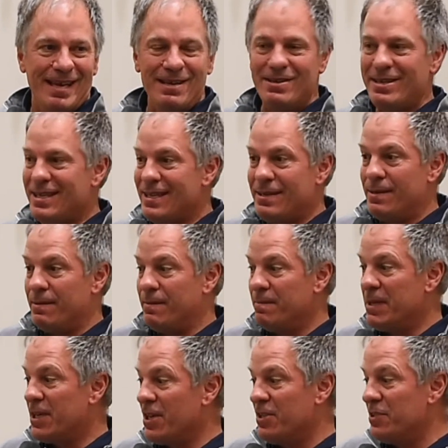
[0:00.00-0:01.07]
And you
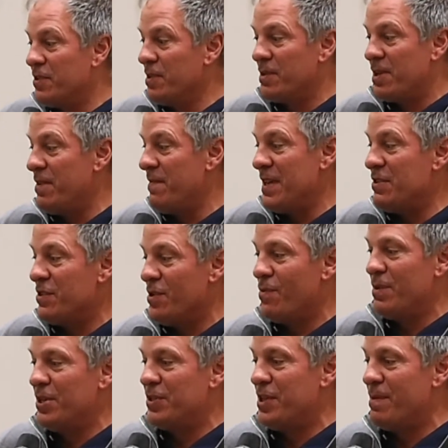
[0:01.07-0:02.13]
didn't, because the
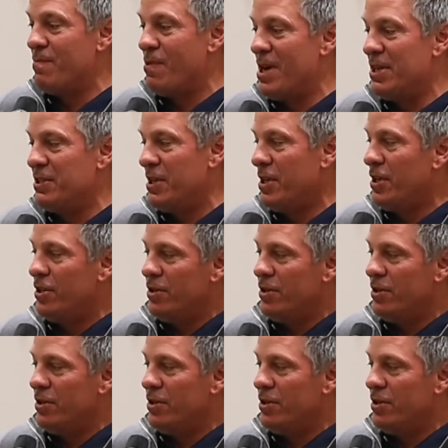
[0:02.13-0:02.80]
conventional wisdom was